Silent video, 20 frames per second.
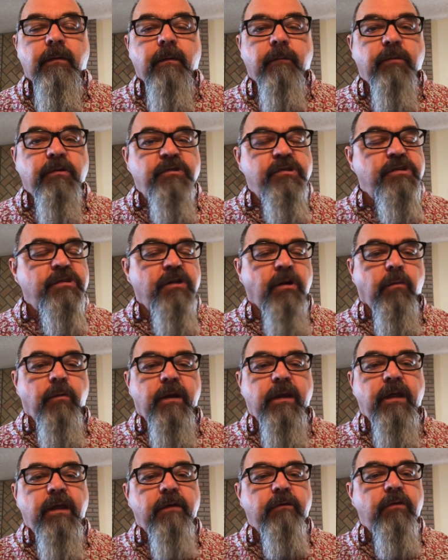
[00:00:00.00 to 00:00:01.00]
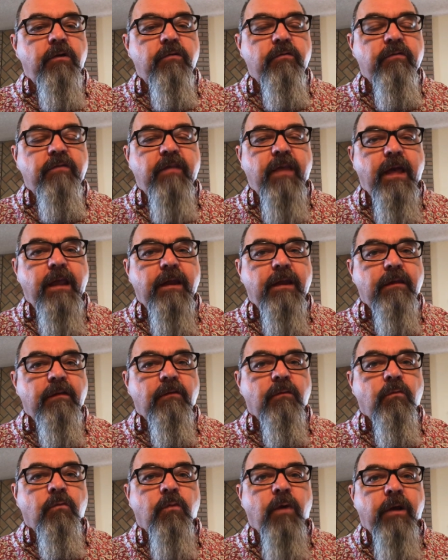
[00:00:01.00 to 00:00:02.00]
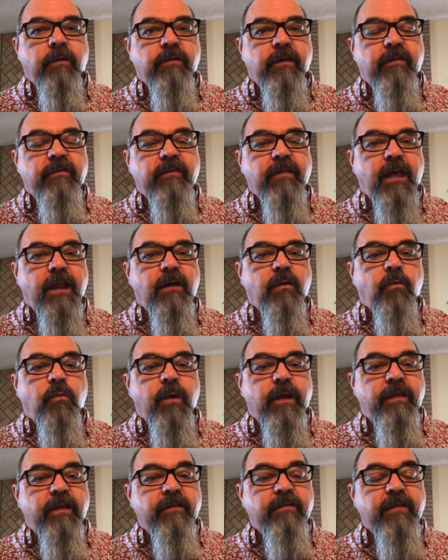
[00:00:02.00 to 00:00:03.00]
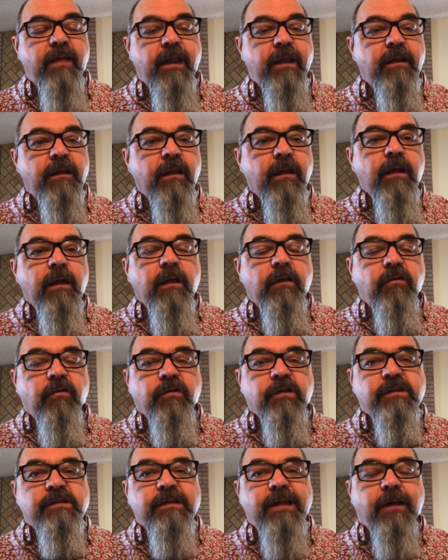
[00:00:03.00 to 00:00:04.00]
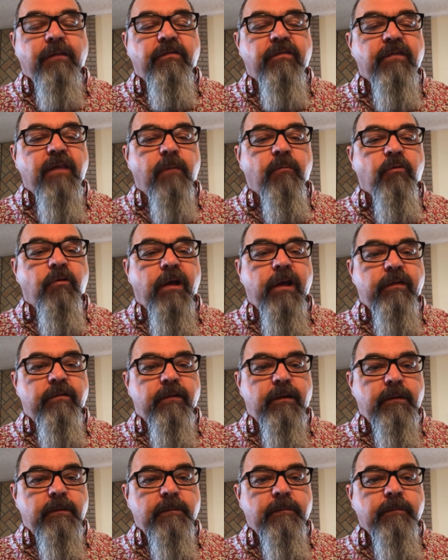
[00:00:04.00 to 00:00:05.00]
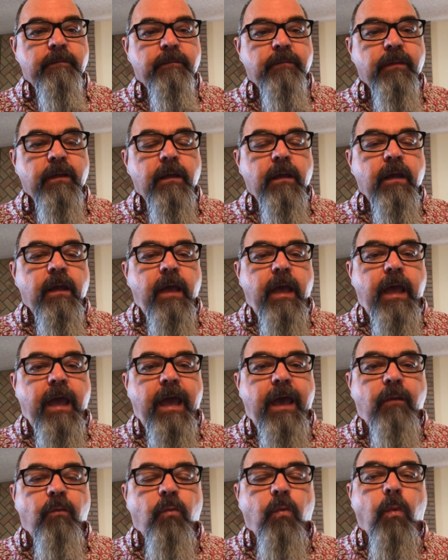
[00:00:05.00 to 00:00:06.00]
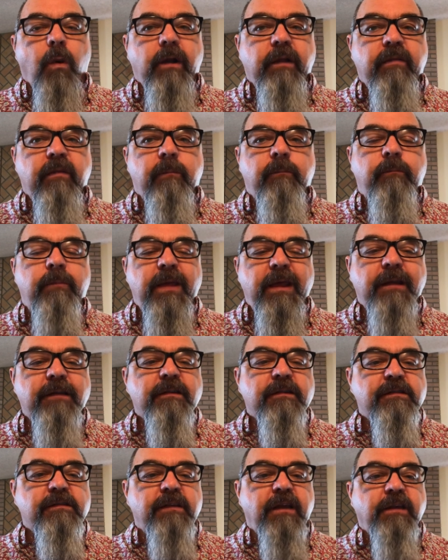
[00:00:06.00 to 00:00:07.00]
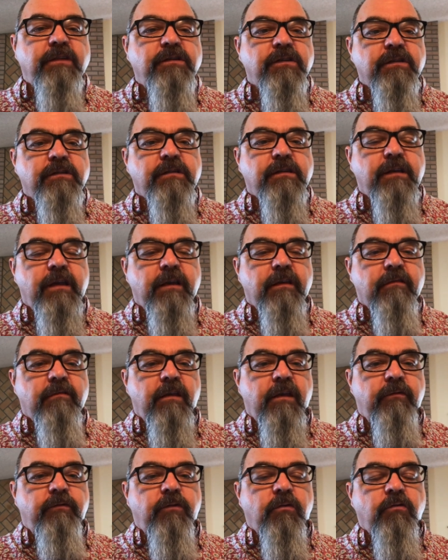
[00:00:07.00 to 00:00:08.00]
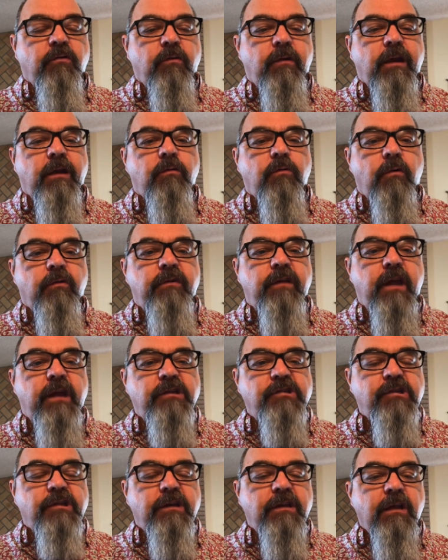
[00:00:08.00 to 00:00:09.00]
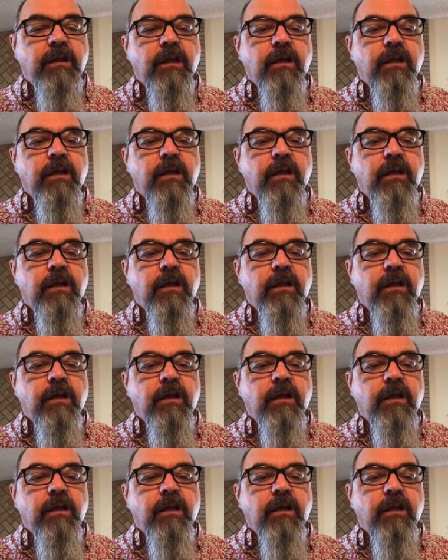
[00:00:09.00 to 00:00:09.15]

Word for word: but you still want to give who said it, where they said it, when they said it. You're just now summarizing. And one of the big distinctions is if you're doing a quotation,